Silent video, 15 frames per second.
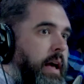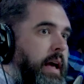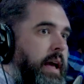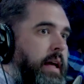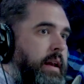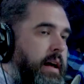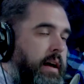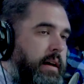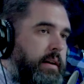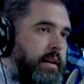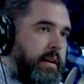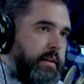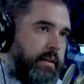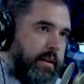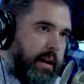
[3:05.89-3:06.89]
And I
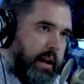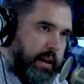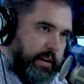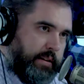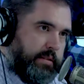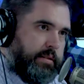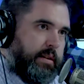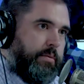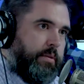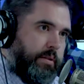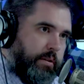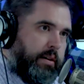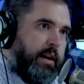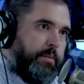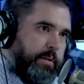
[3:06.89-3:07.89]
can kind of see where
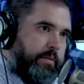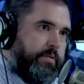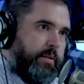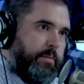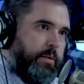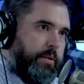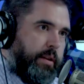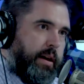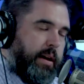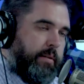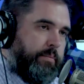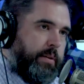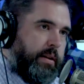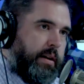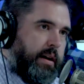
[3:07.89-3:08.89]
they're coming from on that,
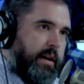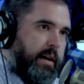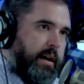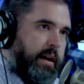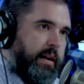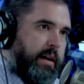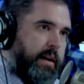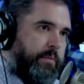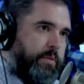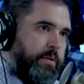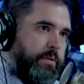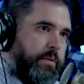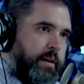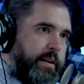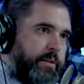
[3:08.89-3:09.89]
but I
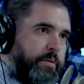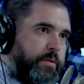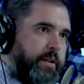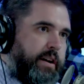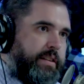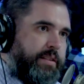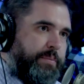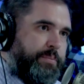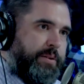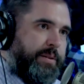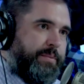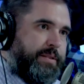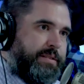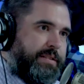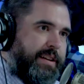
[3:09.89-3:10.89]
don't grant the
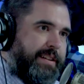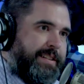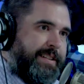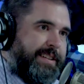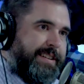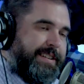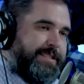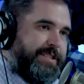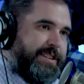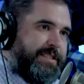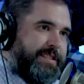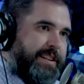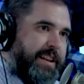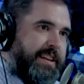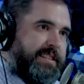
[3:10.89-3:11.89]
premise that
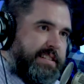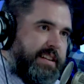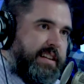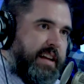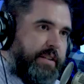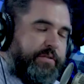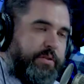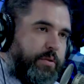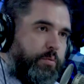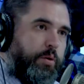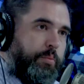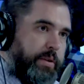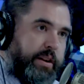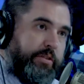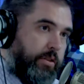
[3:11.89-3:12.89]
just lusting after a
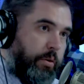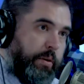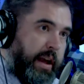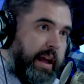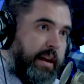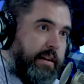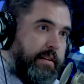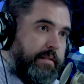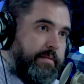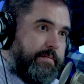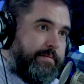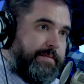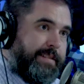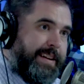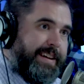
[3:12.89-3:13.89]
woman is okay,
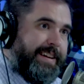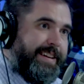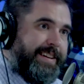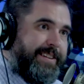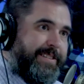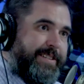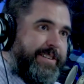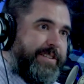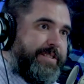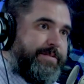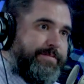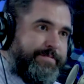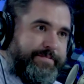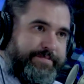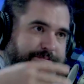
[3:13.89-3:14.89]
or
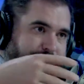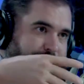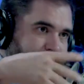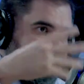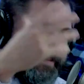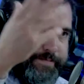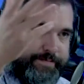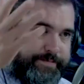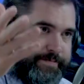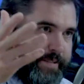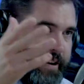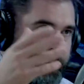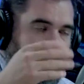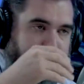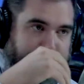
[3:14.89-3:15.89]

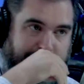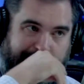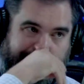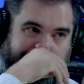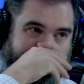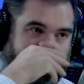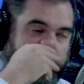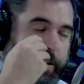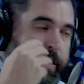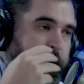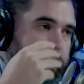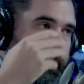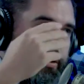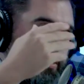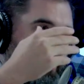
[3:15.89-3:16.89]
homosexual.
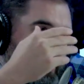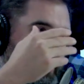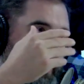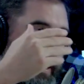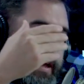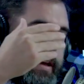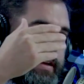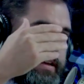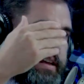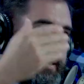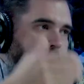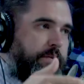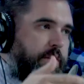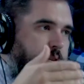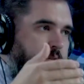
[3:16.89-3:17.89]
You can't
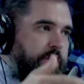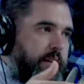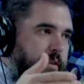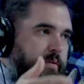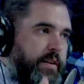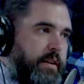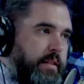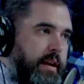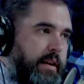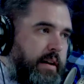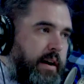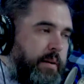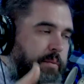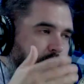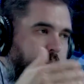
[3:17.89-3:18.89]
give yourself into that.
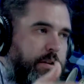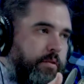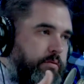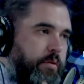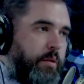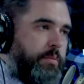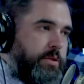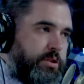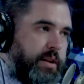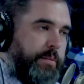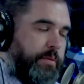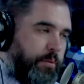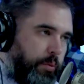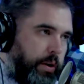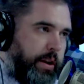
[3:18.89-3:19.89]
Now I'm going to use Romans
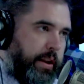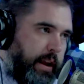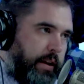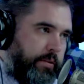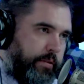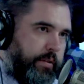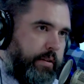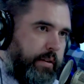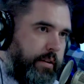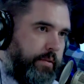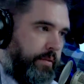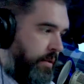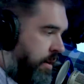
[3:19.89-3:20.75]
chapter 1 in answering this.